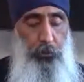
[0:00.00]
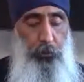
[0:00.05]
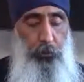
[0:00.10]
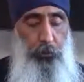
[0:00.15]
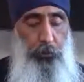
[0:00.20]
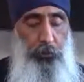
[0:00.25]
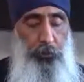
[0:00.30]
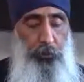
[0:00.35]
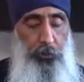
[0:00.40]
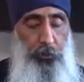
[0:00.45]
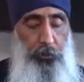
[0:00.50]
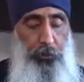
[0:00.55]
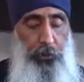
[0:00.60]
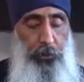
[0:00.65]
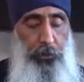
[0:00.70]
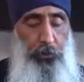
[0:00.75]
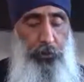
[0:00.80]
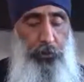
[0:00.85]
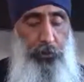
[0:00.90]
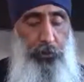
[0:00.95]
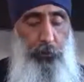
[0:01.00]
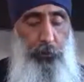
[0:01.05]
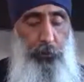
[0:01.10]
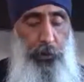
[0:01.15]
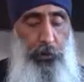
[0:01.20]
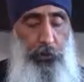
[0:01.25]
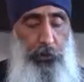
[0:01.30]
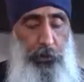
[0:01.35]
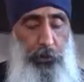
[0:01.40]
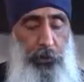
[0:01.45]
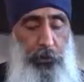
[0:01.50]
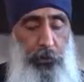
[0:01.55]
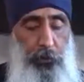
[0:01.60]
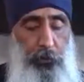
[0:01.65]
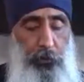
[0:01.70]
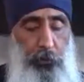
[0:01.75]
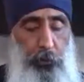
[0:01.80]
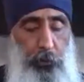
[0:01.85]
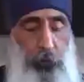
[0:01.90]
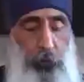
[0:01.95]
once again expanding your
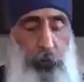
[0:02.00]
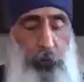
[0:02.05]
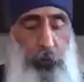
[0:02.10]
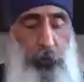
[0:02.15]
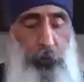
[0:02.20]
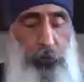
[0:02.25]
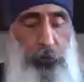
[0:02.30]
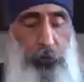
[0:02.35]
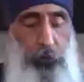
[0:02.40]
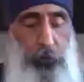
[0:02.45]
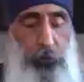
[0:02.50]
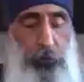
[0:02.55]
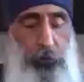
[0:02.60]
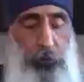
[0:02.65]
awareness,